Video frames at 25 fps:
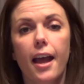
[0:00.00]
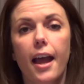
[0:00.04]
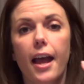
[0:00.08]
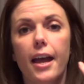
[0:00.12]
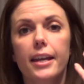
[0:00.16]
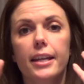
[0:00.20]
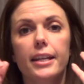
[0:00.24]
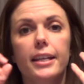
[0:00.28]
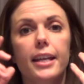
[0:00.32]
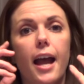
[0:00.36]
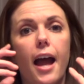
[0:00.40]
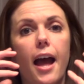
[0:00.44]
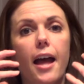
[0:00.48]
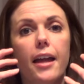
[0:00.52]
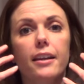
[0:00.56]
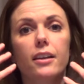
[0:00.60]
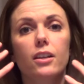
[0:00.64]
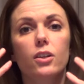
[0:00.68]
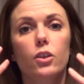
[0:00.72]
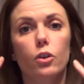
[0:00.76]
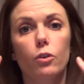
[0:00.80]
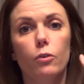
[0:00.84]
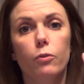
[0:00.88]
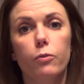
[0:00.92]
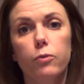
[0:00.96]
And again,
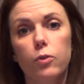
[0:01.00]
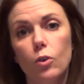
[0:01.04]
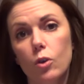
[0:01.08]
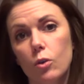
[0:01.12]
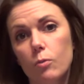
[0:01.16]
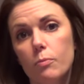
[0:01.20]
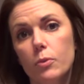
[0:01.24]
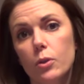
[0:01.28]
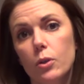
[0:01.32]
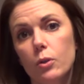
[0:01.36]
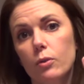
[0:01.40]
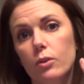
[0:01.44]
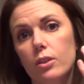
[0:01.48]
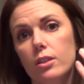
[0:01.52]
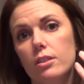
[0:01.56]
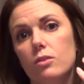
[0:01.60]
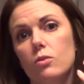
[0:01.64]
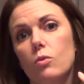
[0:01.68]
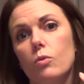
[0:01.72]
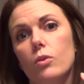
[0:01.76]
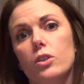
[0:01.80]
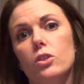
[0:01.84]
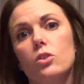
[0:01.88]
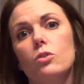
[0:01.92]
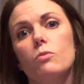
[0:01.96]
your full moon is
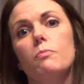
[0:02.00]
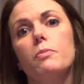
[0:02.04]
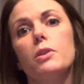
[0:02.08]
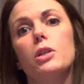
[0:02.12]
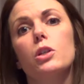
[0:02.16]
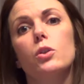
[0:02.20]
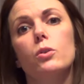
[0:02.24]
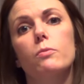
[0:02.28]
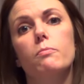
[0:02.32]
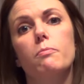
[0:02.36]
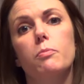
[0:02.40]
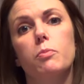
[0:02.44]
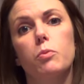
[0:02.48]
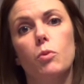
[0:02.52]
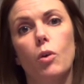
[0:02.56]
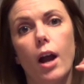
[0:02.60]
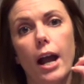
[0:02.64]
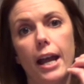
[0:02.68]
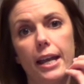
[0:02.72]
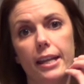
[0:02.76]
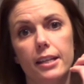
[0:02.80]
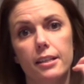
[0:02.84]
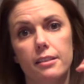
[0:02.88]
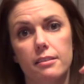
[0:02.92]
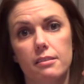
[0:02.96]
going to be your
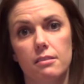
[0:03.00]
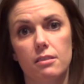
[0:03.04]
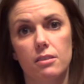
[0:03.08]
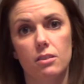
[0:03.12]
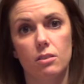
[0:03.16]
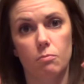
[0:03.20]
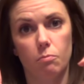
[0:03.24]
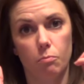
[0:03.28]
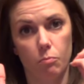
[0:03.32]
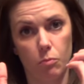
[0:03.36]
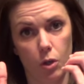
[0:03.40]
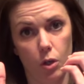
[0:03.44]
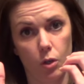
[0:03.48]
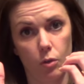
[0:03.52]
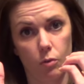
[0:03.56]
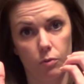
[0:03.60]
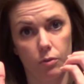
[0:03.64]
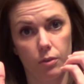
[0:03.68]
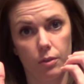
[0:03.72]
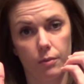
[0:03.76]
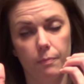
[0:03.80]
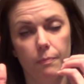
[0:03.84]
brightest moon.